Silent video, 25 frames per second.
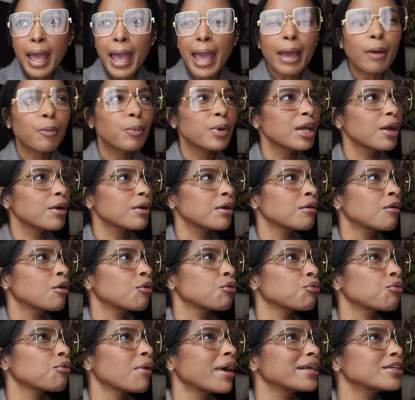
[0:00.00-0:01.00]
and we are
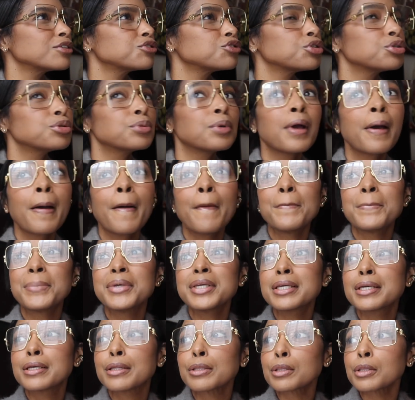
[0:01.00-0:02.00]
ready to
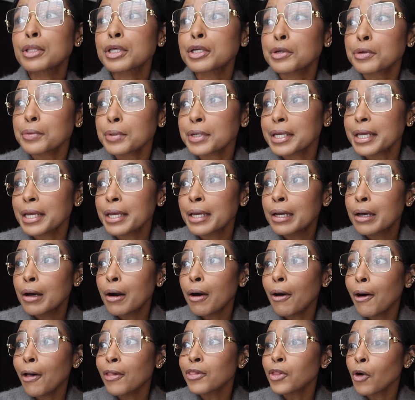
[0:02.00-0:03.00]
be glittery
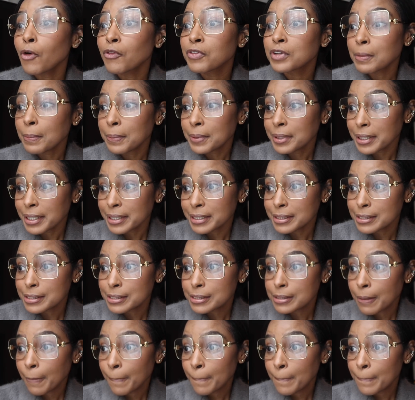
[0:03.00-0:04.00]
all over the
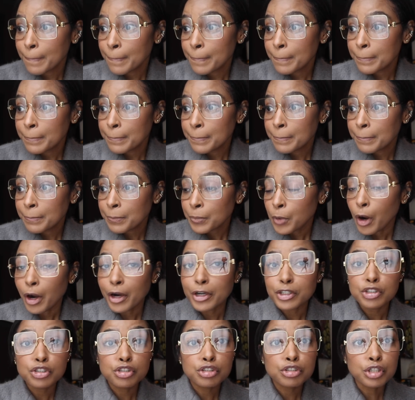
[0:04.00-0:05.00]
place.
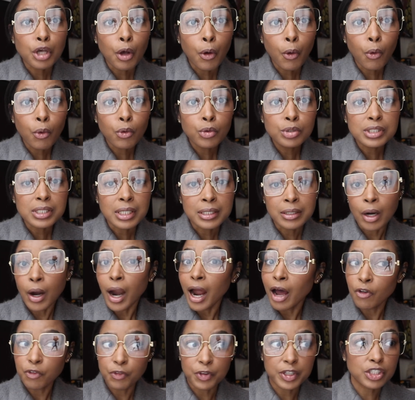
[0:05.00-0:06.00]
Our souls and our
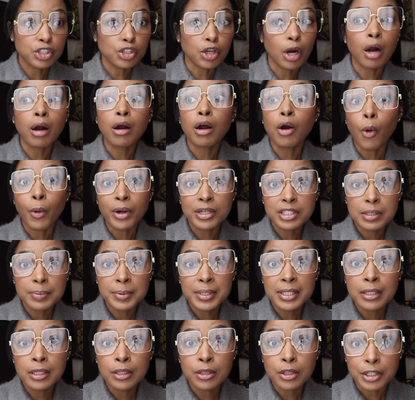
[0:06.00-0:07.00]
outfits are going to
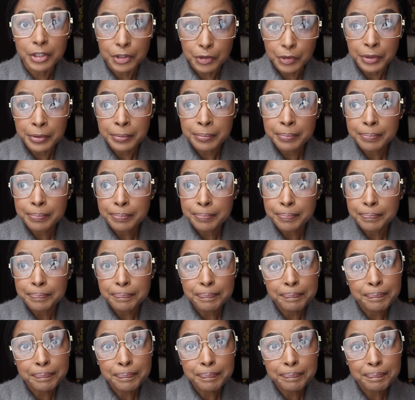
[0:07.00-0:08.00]
be glitter,
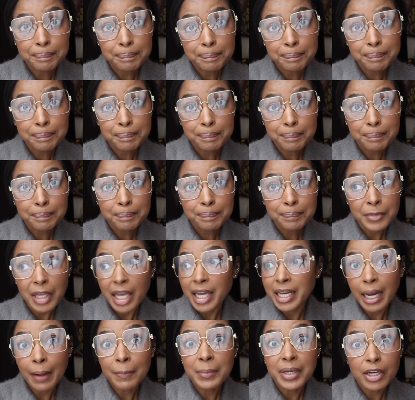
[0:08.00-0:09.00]

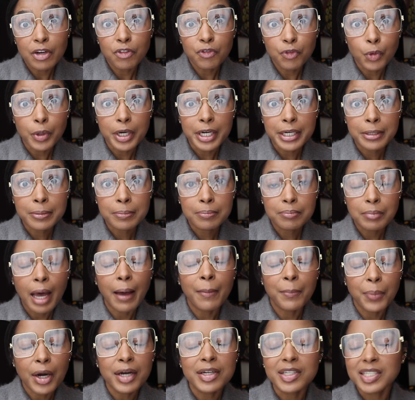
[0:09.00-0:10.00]
and I'm here for it.
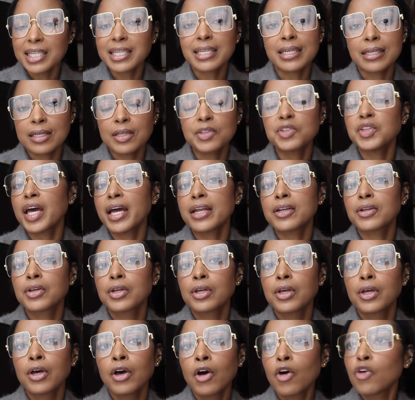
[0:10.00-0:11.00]
I'm partaking in that.
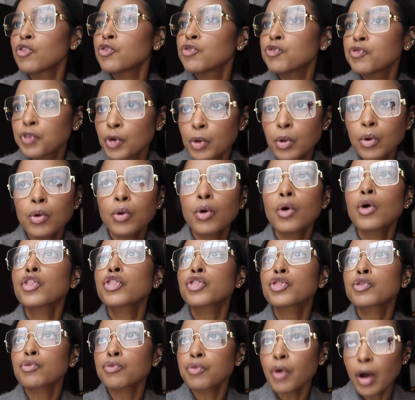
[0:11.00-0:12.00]
Full
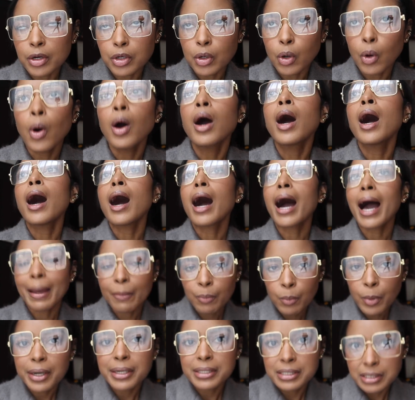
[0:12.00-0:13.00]
throttle.
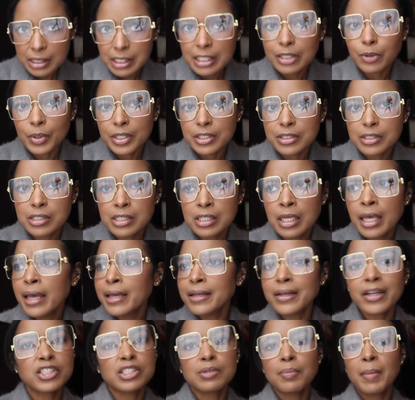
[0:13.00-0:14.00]
I'm wearing sequins.
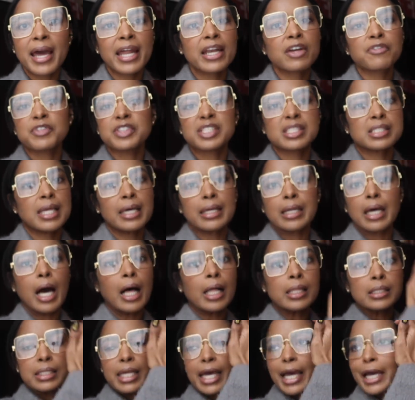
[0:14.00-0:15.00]
It doesn't matter if it's not a
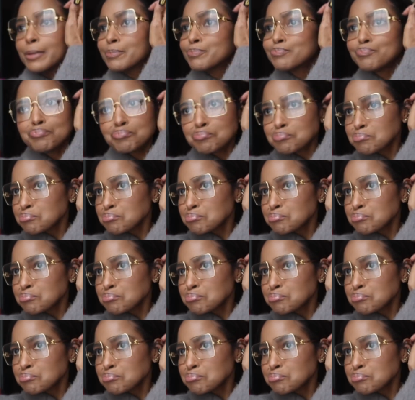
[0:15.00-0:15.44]
holiday.